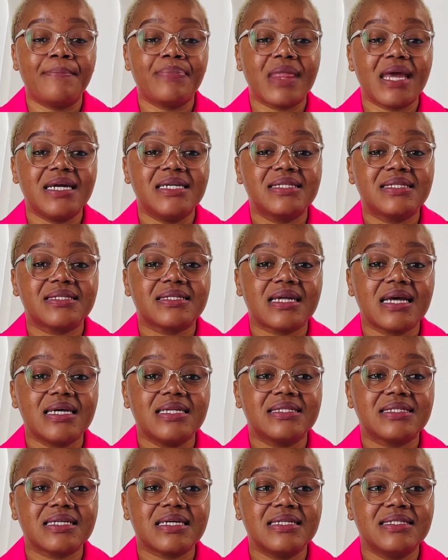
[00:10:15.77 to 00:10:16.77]

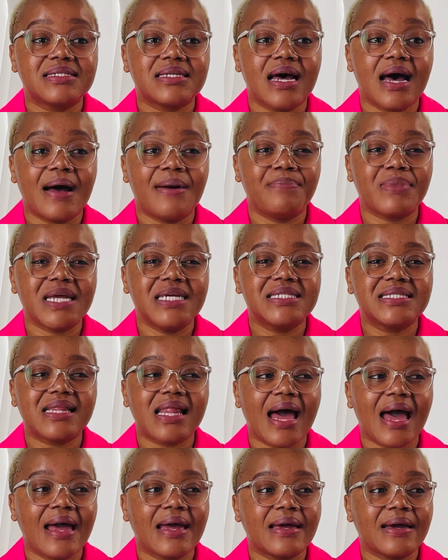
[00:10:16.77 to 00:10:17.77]
it's
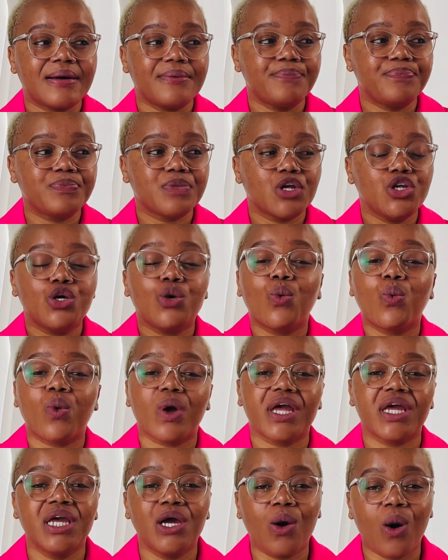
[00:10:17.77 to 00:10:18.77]
like you're
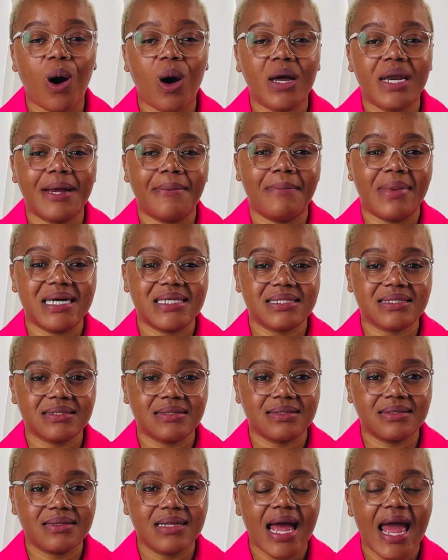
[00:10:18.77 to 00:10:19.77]
working on a
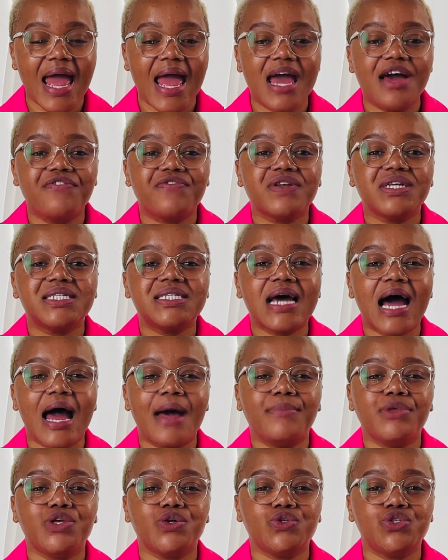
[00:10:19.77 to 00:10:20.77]
muscle. Every
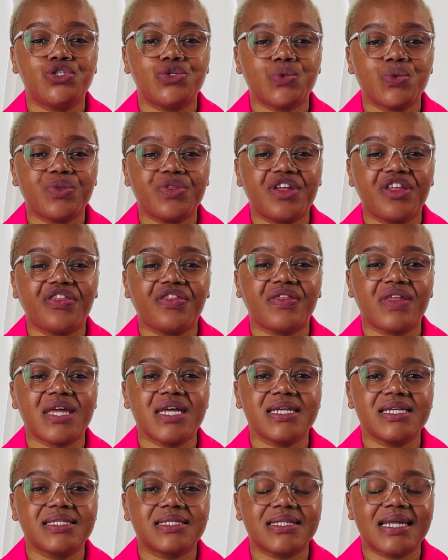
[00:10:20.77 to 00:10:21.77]
time you do the
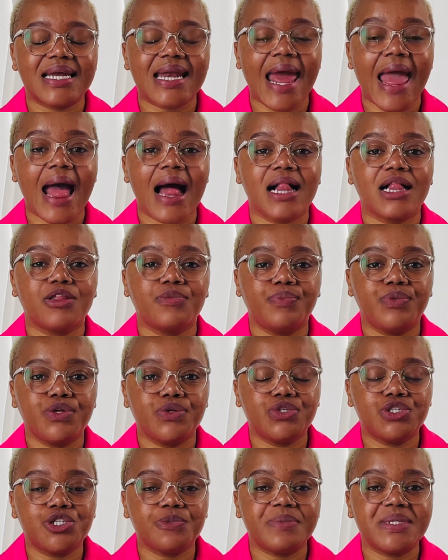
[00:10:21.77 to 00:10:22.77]
things that help you
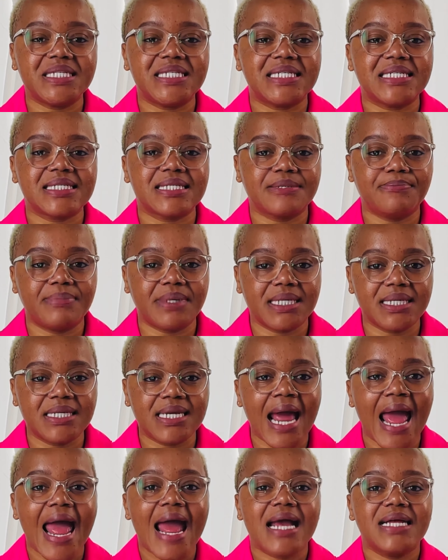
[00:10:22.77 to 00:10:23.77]
to be
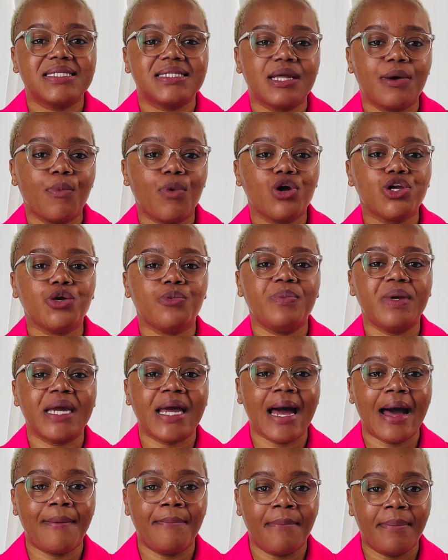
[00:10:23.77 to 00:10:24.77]
disciplined, is the more you
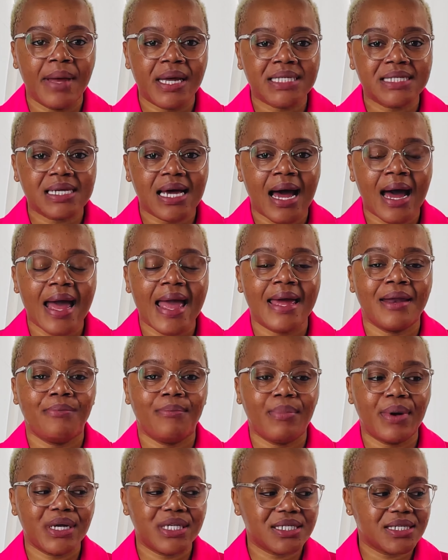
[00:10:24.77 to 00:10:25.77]
become better and
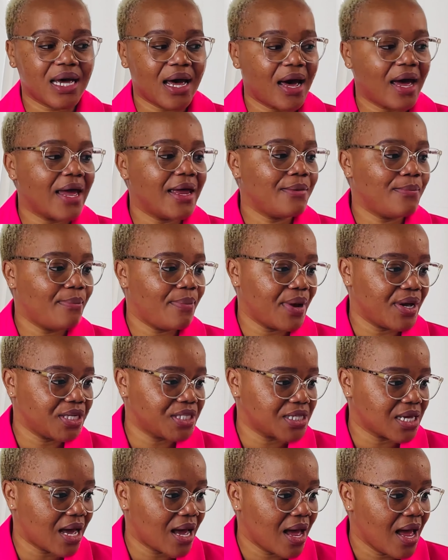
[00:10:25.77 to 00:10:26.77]
better and
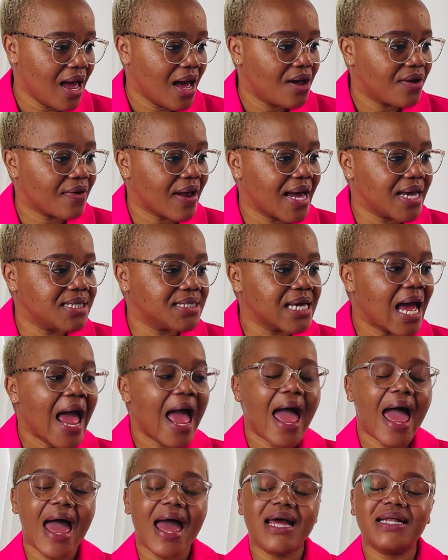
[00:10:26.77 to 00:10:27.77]
better, right?
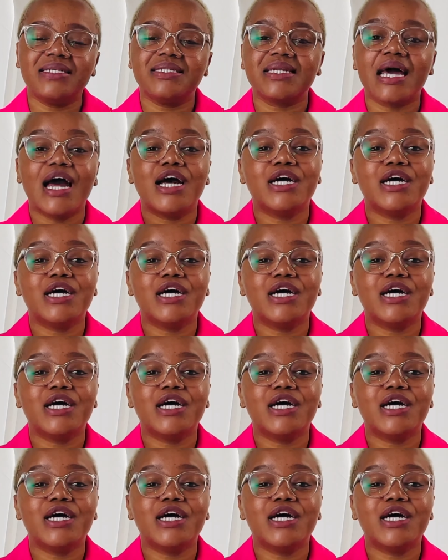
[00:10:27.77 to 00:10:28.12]
And